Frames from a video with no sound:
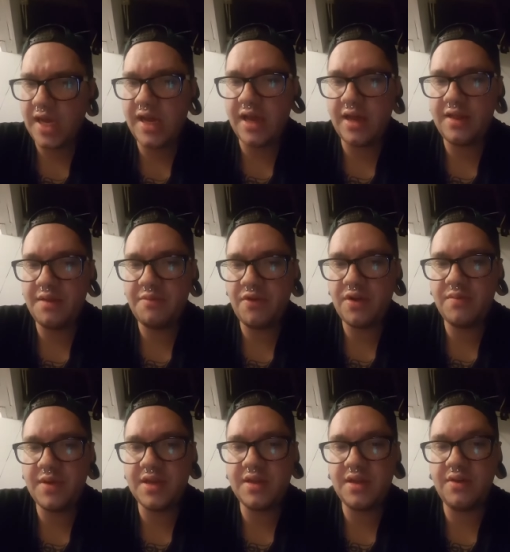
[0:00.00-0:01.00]
I highly
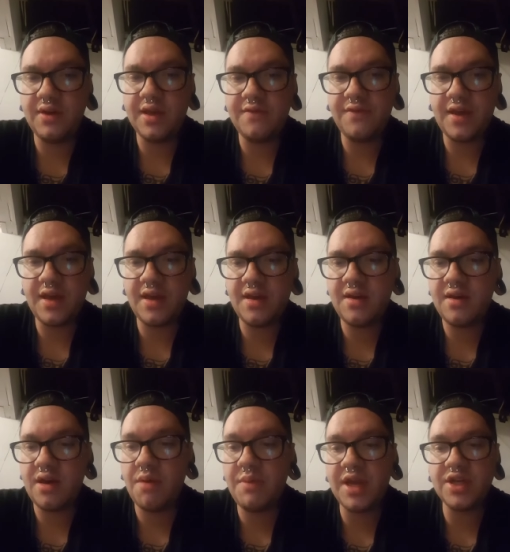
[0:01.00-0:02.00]
recommend that you give a,
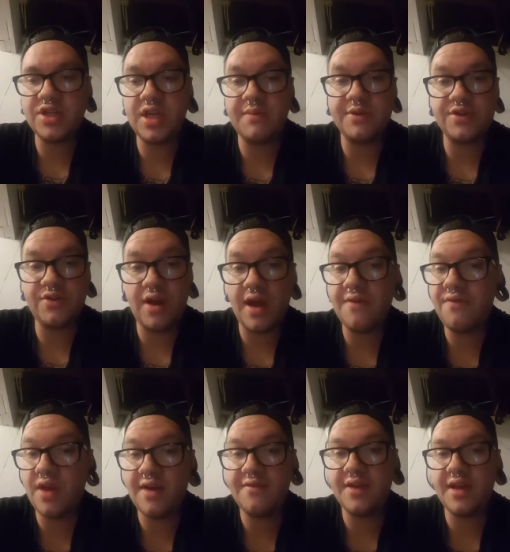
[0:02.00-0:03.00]
a mage team a try
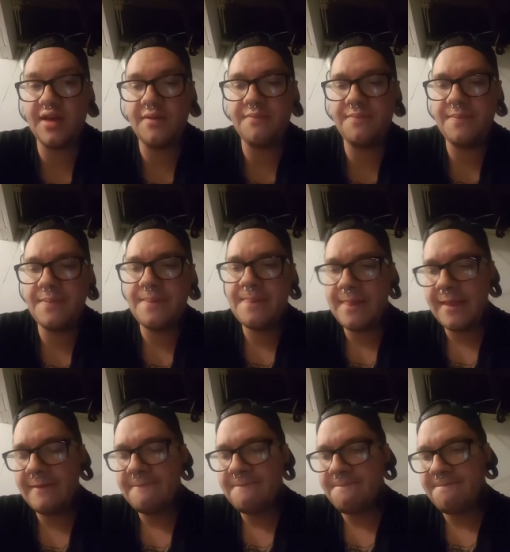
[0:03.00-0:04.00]
if you haven't yet.
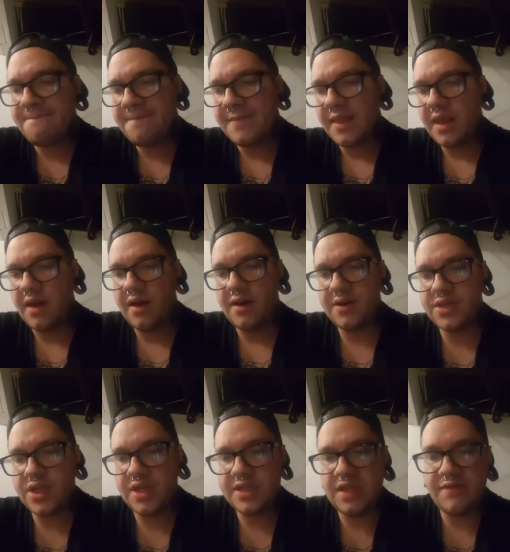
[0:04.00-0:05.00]
Uh,
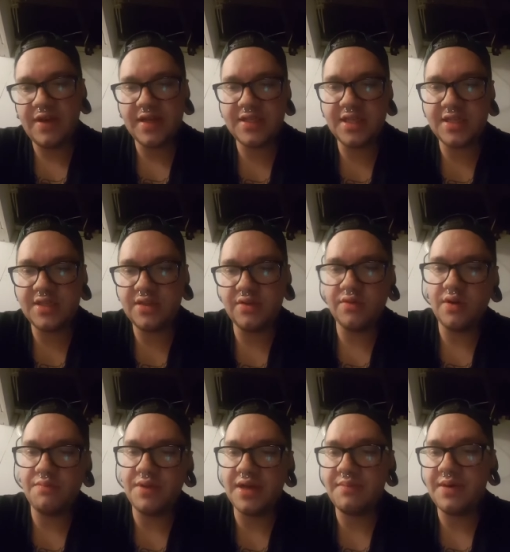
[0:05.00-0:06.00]
she does have access to
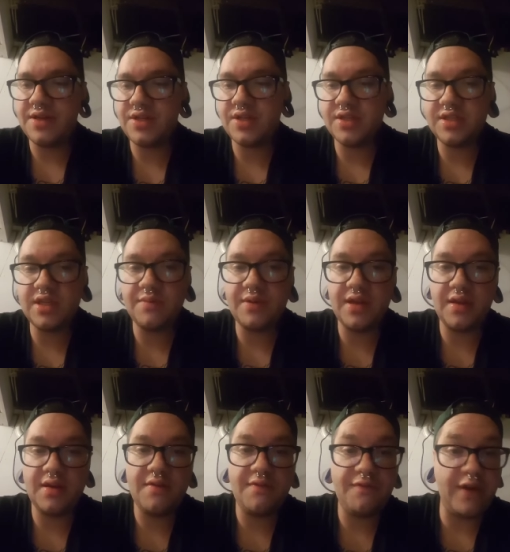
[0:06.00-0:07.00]
uh, black magic and
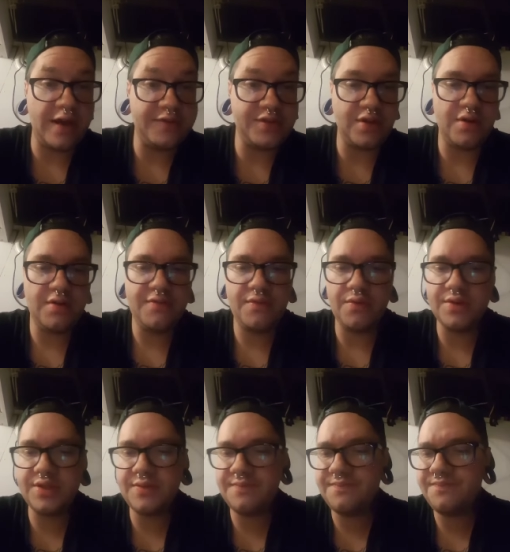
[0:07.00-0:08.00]
summoning, five star, of
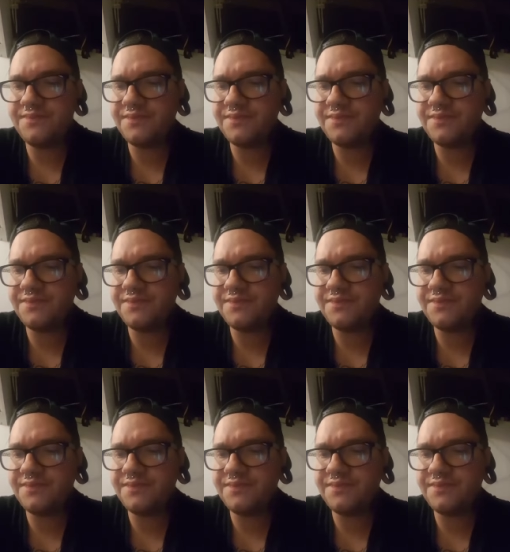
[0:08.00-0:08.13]
course.